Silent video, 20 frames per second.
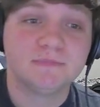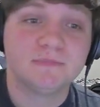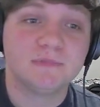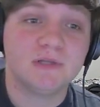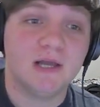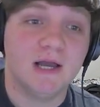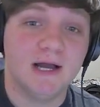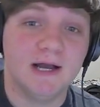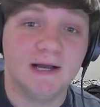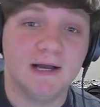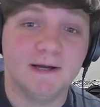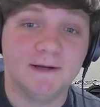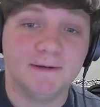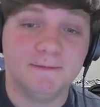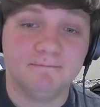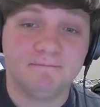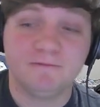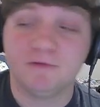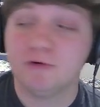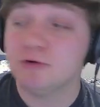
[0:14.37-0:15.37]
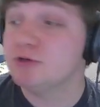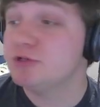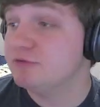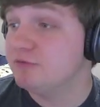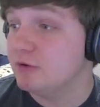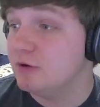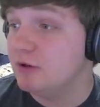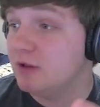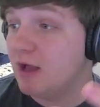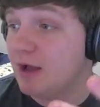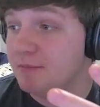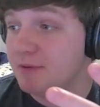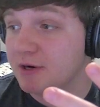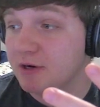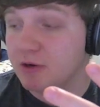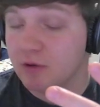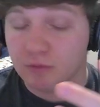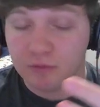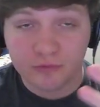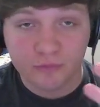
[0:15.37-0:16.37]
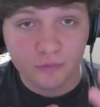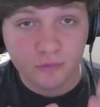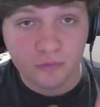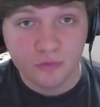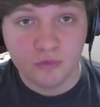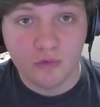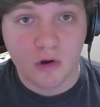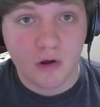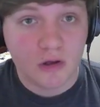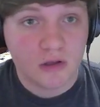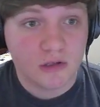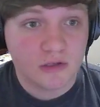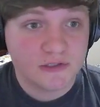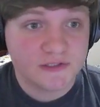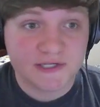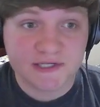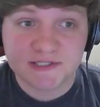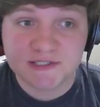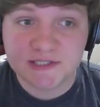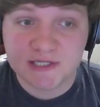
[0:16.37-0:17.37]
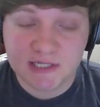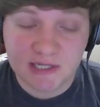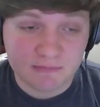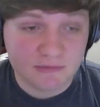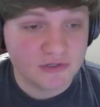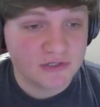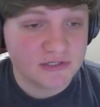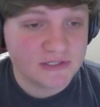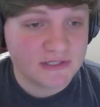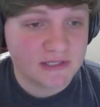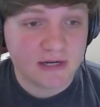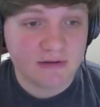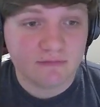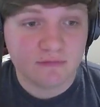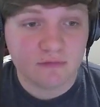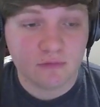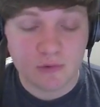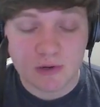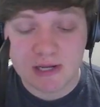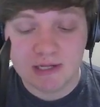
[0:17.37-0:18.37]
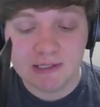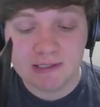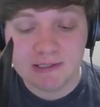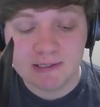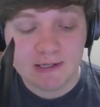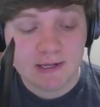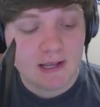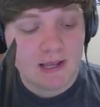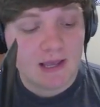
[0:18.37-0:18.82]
First of all, I'm going to go through all 16 images that I've created